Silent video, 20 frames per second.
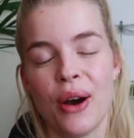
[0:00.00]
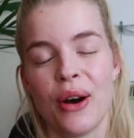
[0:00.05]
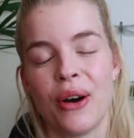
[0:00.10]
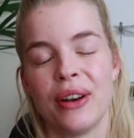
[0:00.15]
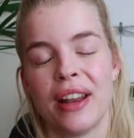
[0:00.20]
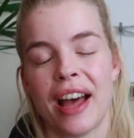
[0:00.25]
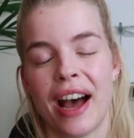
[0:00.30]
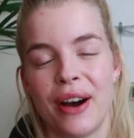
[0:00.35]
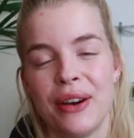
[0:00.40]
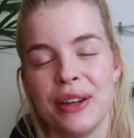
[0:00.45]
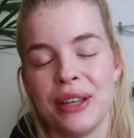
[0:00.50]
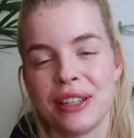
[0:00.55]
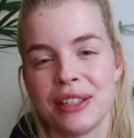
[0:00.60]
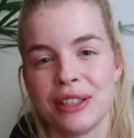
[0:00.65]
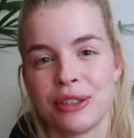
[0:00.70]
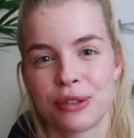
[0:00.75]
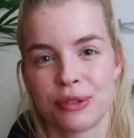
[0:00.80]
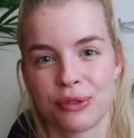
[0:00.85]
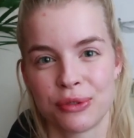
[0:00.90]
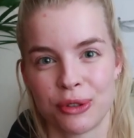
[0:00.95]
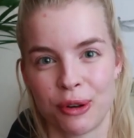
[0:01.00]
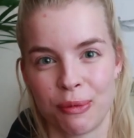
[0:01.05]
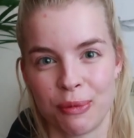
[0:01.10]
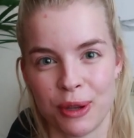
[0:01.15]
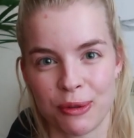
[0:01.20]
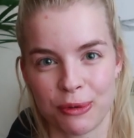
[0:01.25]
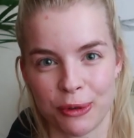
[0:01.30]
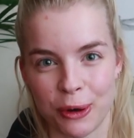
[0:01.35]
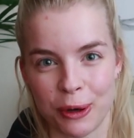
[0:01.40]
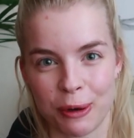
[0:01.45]
on how you can transform
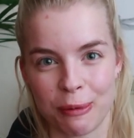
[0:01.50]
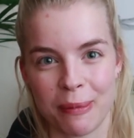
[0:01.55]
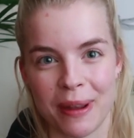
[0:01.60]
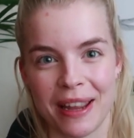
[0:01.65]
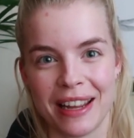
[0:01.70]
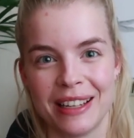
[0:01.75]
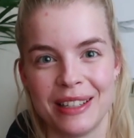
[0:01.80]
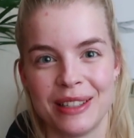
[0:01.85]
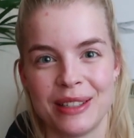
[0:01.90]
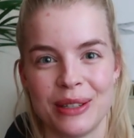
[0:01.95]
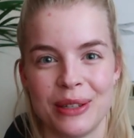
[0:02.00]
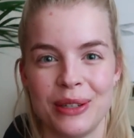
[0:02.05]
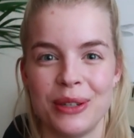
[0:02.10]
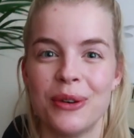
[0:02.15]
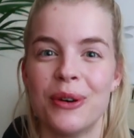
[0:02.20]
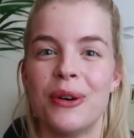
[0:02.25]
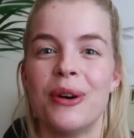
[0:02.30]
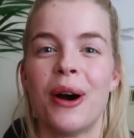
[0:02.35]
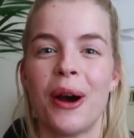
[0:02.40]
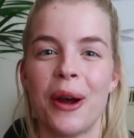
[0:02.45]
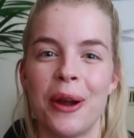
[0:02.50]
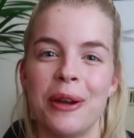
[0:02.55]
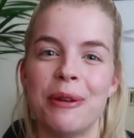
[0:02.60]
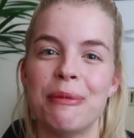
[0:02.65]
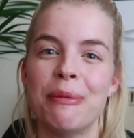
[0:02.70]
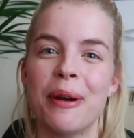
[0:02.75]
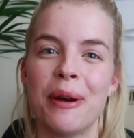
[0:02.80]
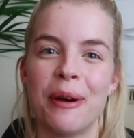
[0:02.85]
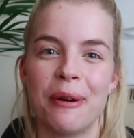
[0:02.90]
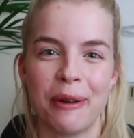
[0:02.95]
your room into your
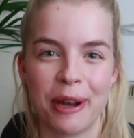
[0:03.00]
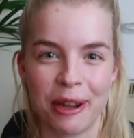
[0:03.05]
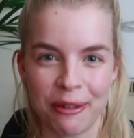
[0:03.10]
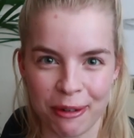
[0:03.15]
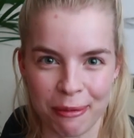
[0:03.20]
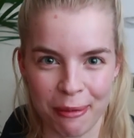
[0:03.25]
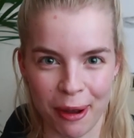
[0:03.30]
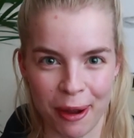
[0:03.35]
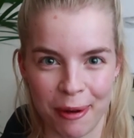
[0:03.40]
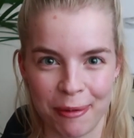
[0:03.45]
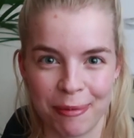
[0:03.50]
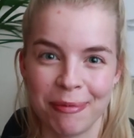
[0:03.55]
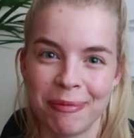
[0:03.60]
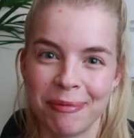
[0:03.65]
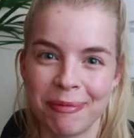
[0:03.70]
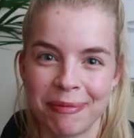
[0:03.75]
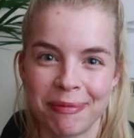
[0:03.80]
home away from home.